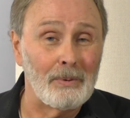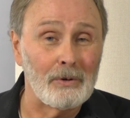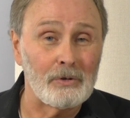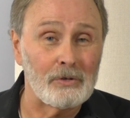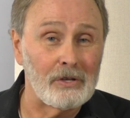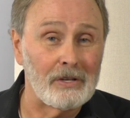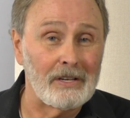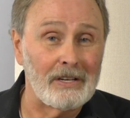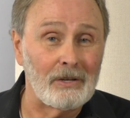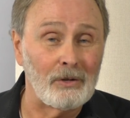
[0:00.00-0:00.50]

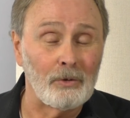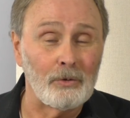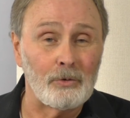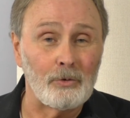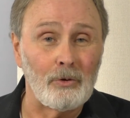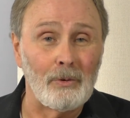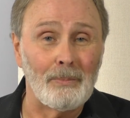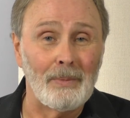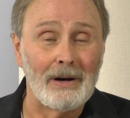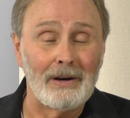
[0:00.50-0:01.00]
person I told
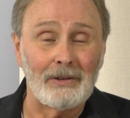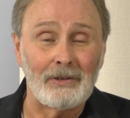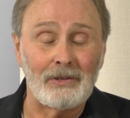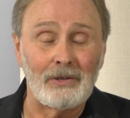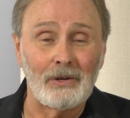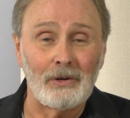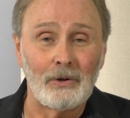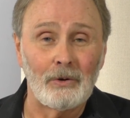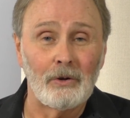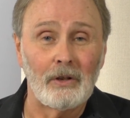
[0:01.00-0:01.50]
you about
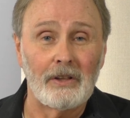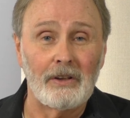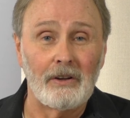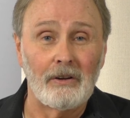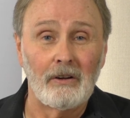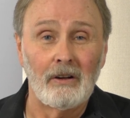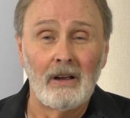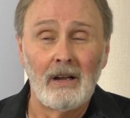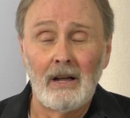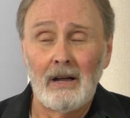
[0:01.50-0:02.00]

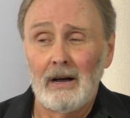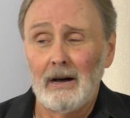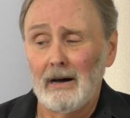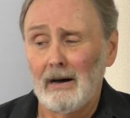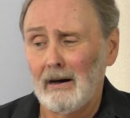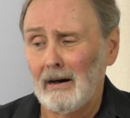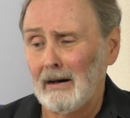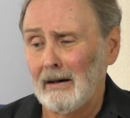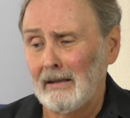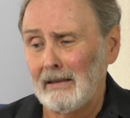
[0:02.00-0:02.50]
earlier,
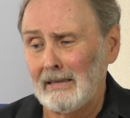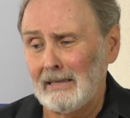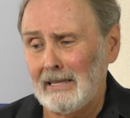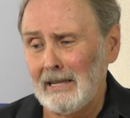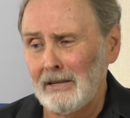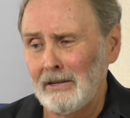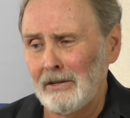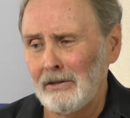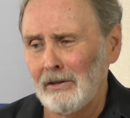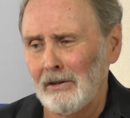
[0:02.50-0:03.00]

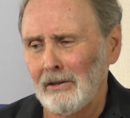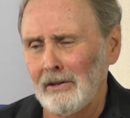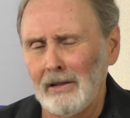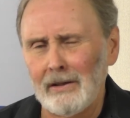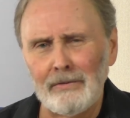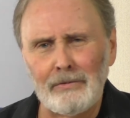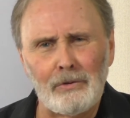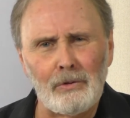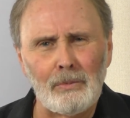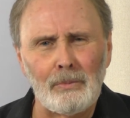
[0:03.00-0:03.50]
tended to
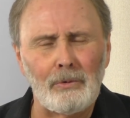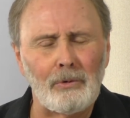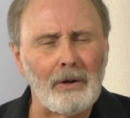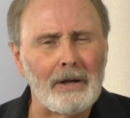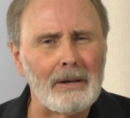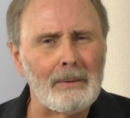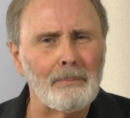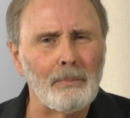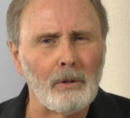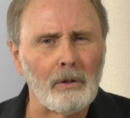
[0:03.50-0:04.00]
love to
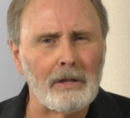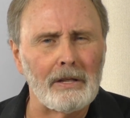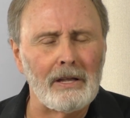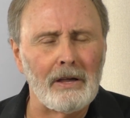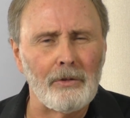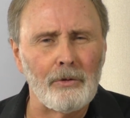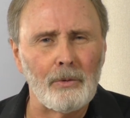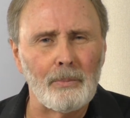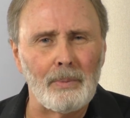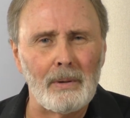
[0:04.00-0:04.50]
try to bully
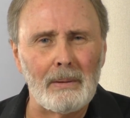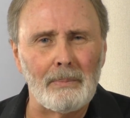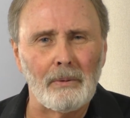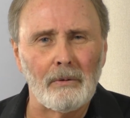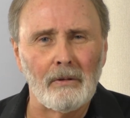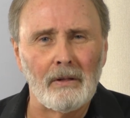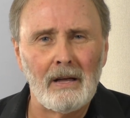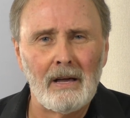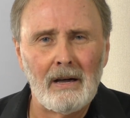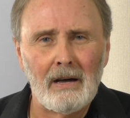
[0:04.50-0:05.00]
other
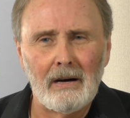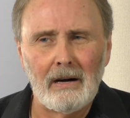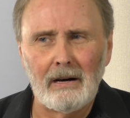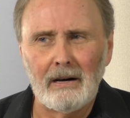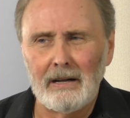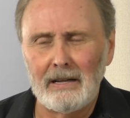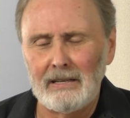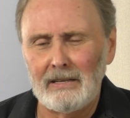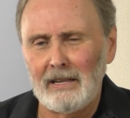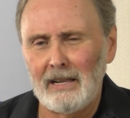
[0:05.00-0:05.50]
people
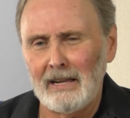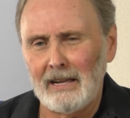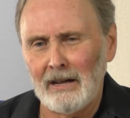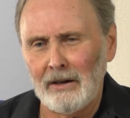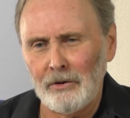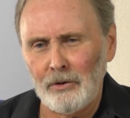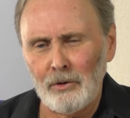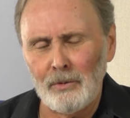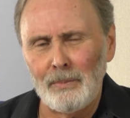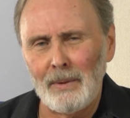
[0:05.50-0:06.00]
and take
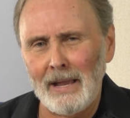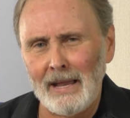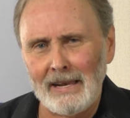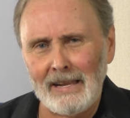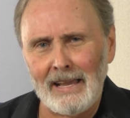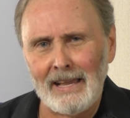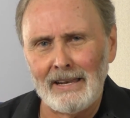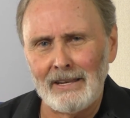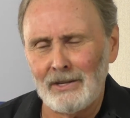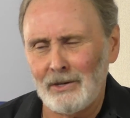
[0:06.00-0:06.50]
out her bad
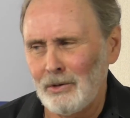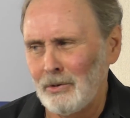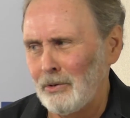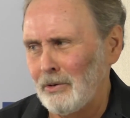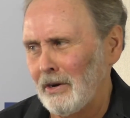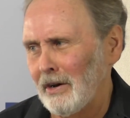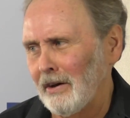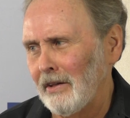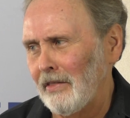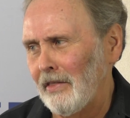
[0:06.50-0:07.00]

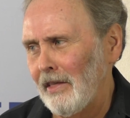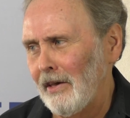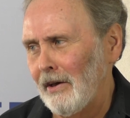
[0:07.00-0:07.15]
attitude on